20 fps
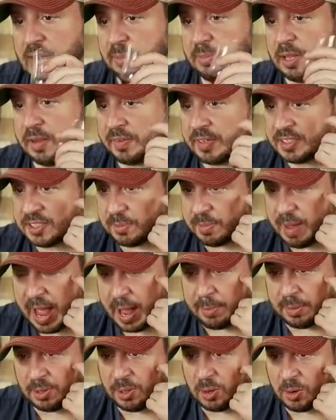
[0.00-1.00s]
I'm loving some
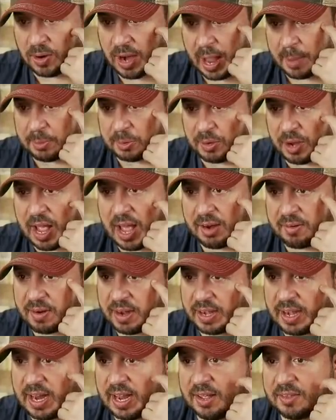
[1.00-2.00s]
Aberlour A'bunadh
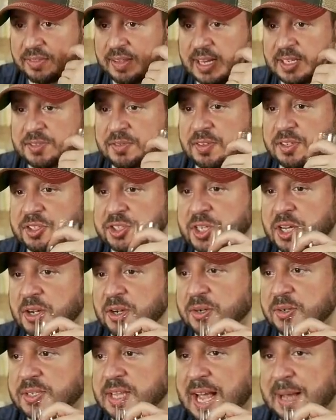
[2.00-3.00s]
right now. Thanks for the
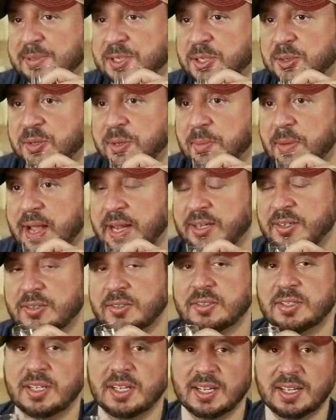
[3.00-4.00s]
shows. Absolutely,
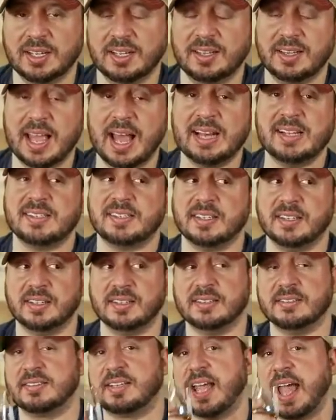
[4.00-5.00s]
Michael. That is
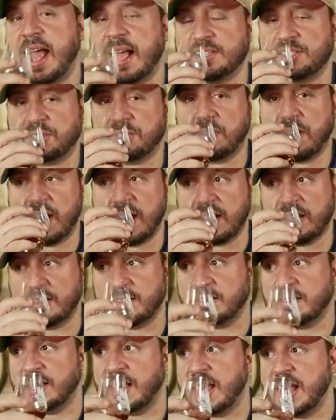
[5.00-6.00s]
a cask
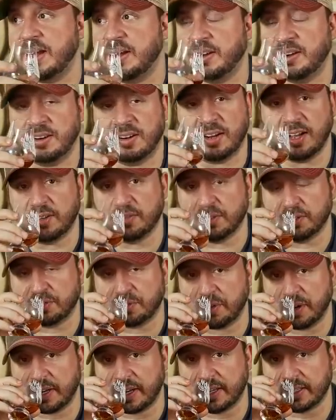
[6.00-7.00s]
strength hitter of a
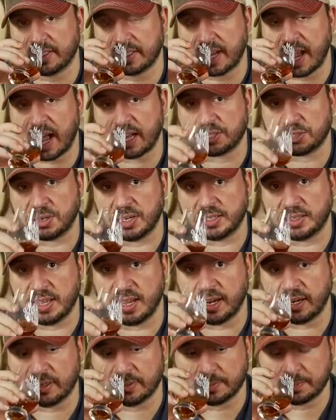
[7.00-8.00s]
freaking scotch right
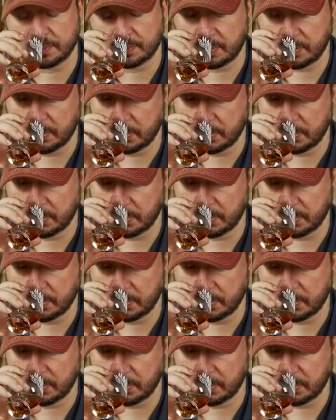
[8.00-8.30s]
there.